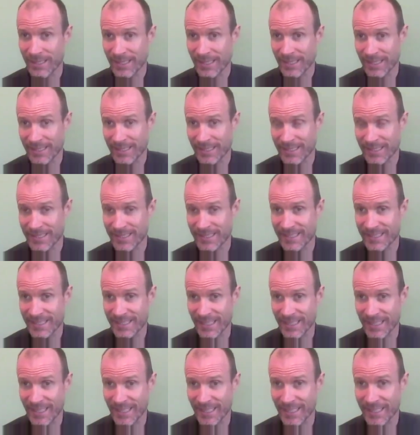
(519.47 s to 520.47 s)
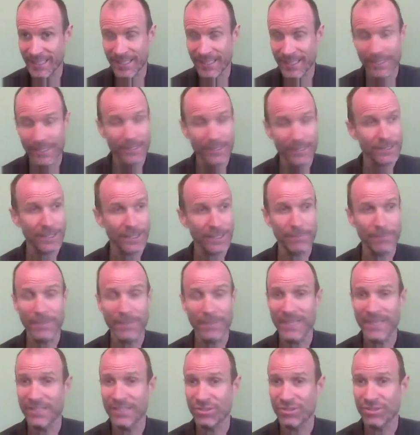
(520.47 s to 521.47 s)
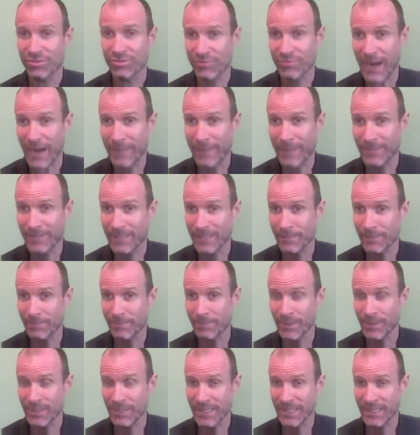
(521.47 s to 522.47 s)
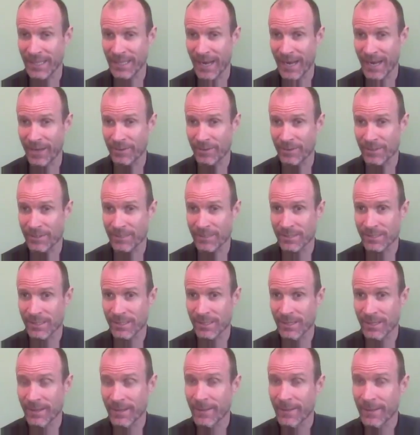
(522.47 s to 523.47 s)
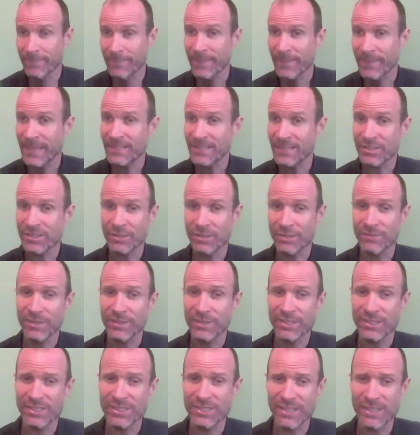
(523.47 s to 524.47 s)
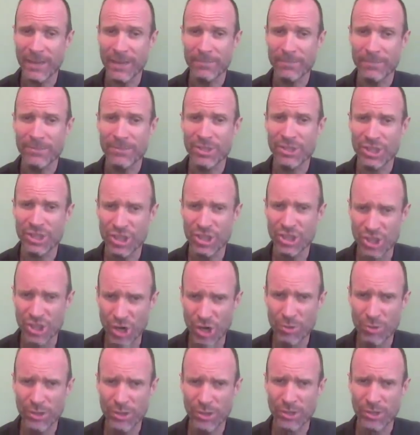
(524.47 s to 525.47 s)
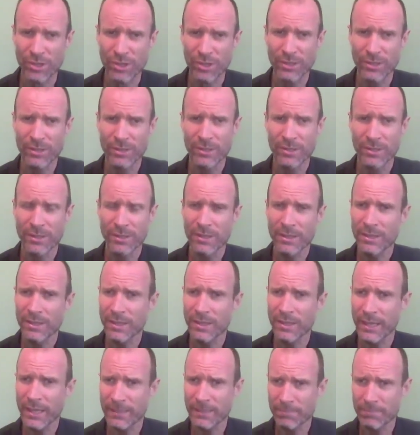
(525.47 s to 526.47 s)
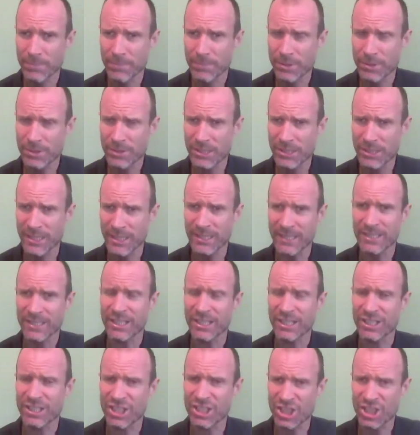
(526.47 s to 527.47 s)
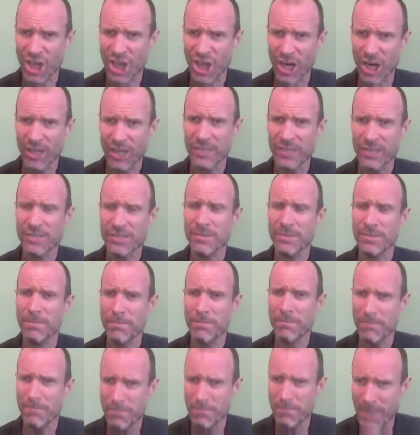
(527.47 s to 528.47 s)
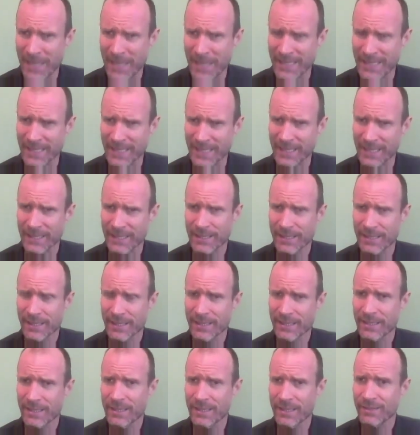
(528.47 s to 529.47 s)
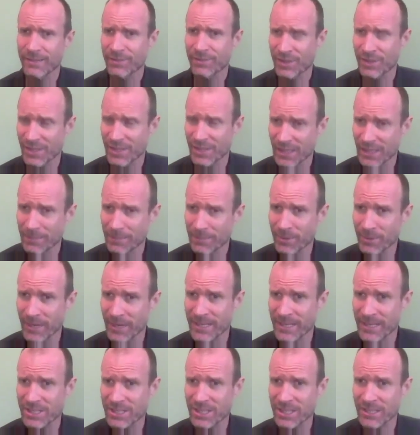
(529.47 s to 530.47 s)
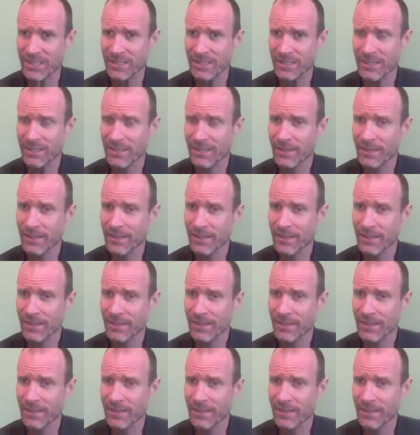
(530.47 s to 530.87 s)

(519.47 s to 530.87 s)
in a sea. It's like being trapped in a burning house. And so for some joker like Mooji to charge money for liberation